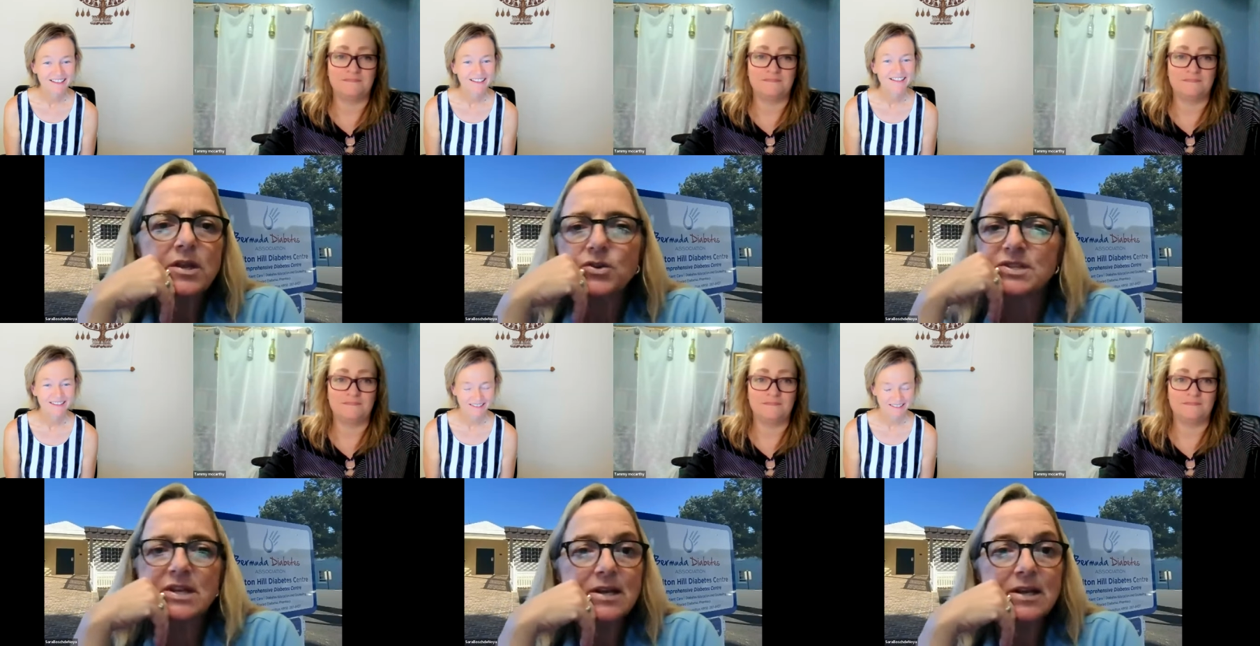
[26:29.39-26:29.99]
Speaker 1: think you're
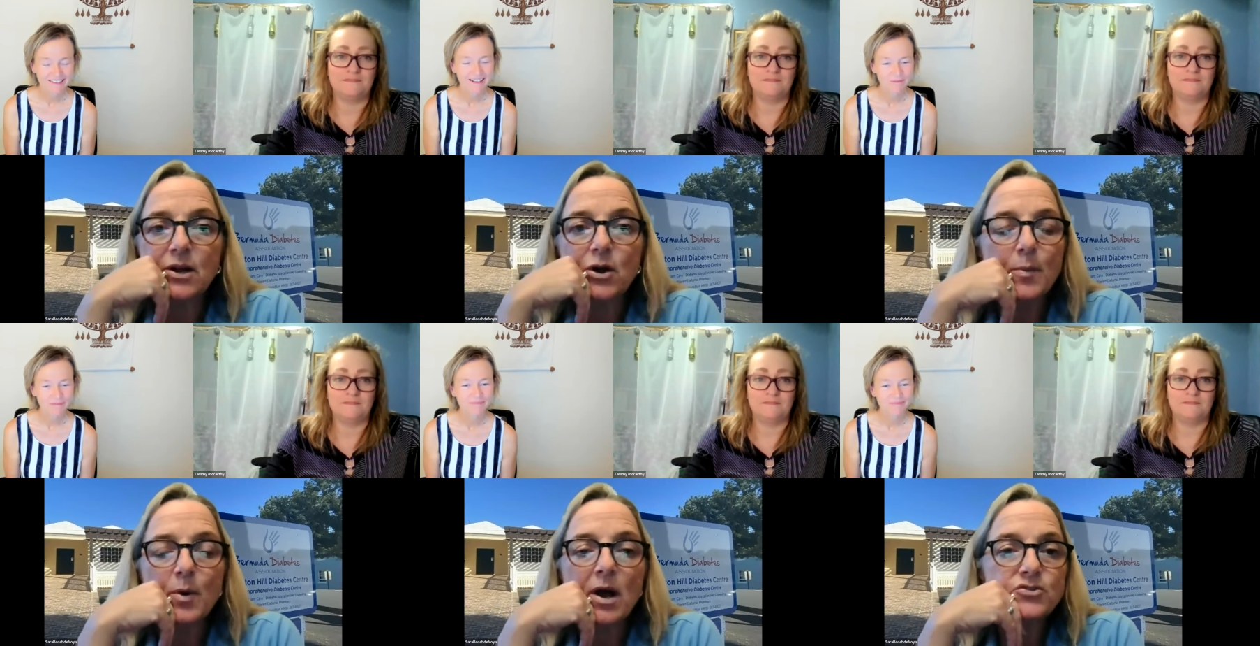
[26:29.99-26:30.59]
seeing any
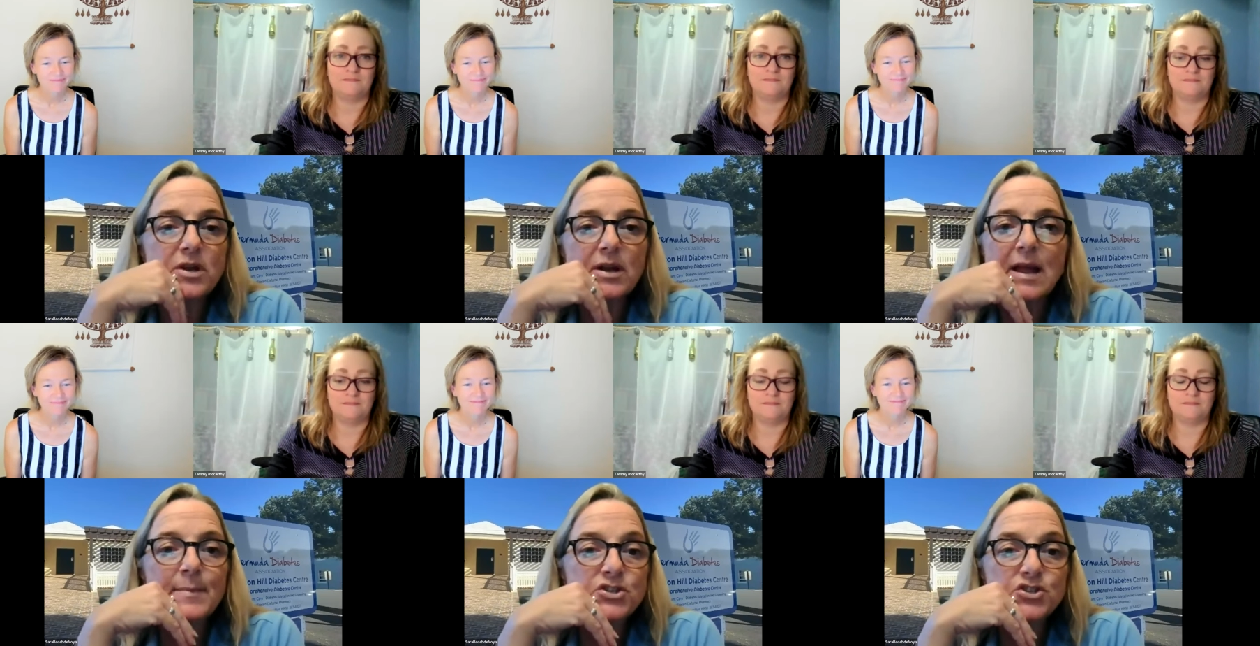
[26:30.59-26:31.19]
carbohydrate.
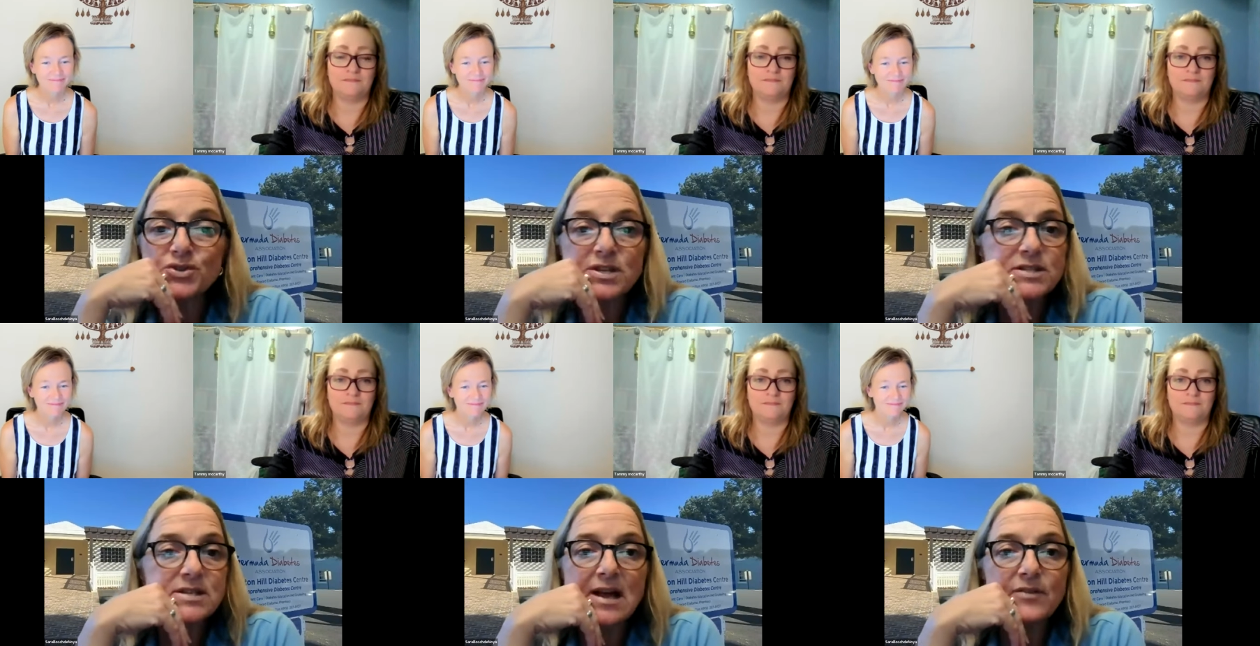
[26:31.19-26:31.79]
Lemon juice
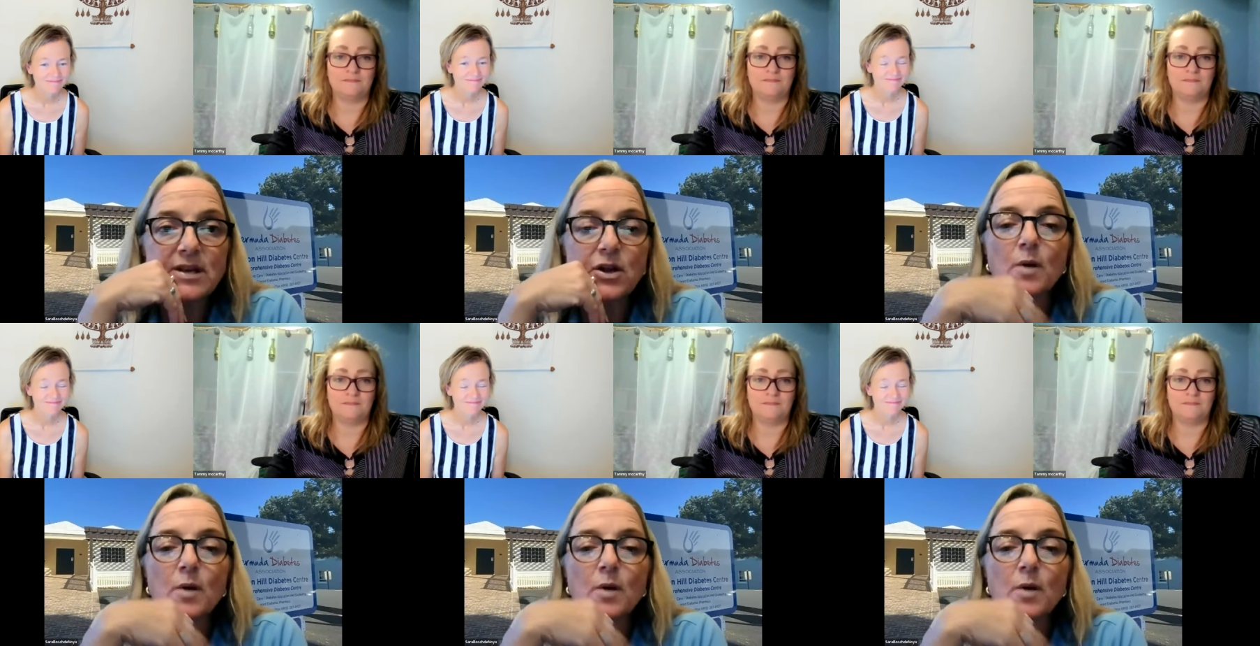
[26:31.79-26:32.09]
doesn't have any